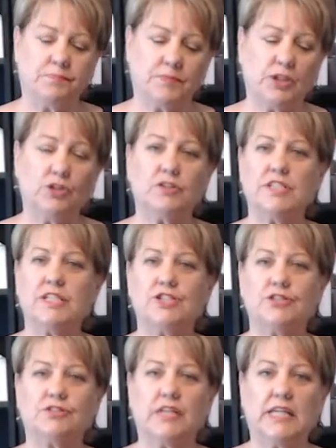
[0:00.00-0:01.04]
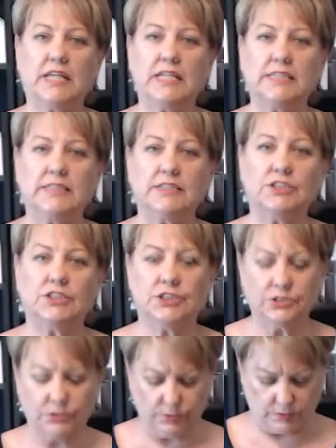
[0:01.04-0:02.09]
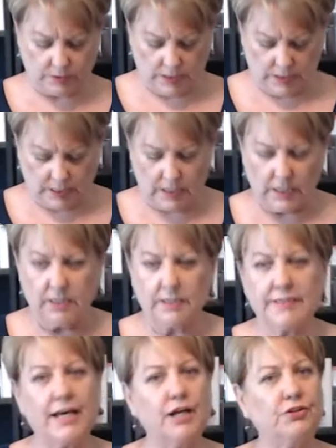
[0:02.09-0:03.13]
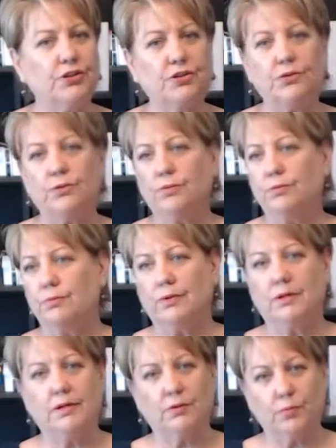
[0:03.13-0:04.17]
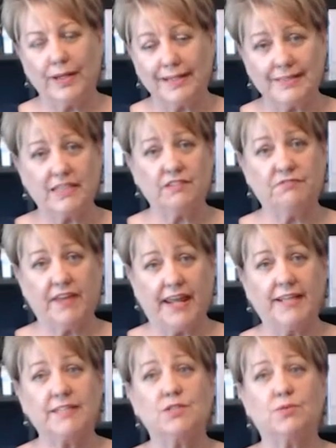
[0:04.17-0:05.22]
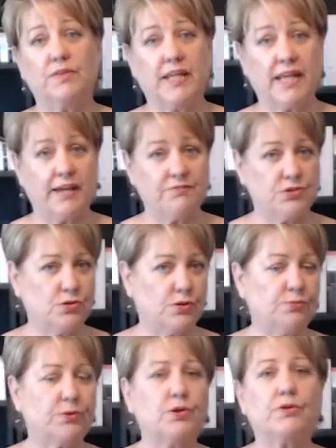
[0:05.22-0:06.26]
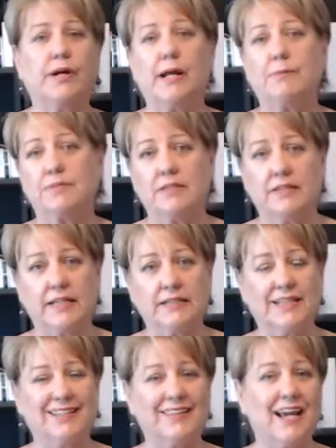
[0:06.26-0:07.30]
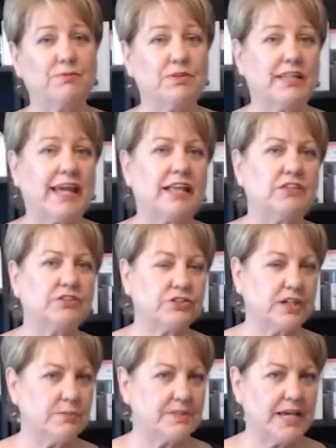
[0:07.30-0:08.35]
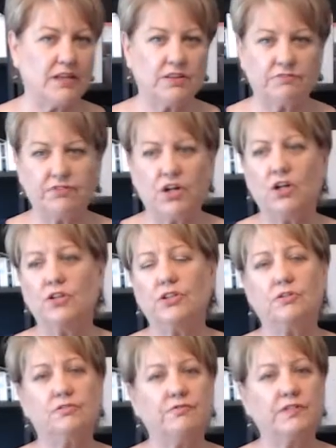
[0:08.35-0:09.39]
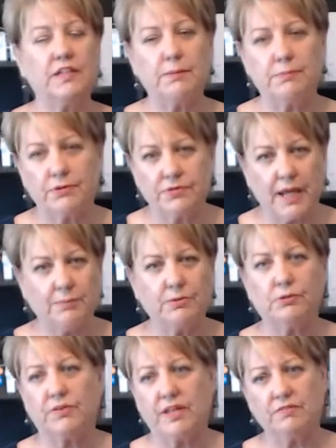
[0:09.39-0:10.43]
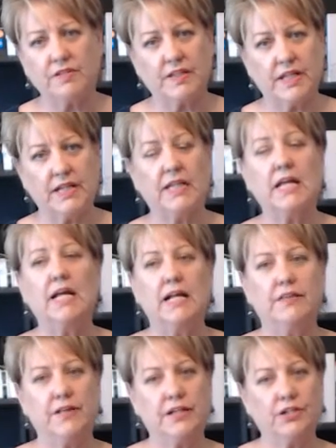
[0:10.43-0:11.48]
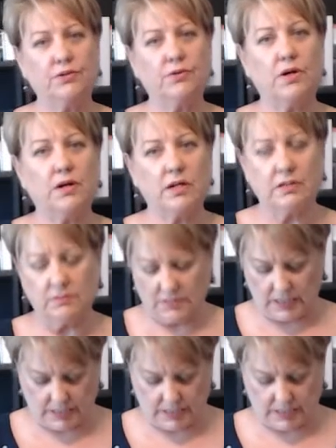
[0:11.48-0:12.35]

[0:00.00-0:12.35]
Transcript: you'll teach your kids to tell you weeks in advance when they have school programs and things like that. When the calendar comes out in the fall, you'll fill up your date book with everything that you are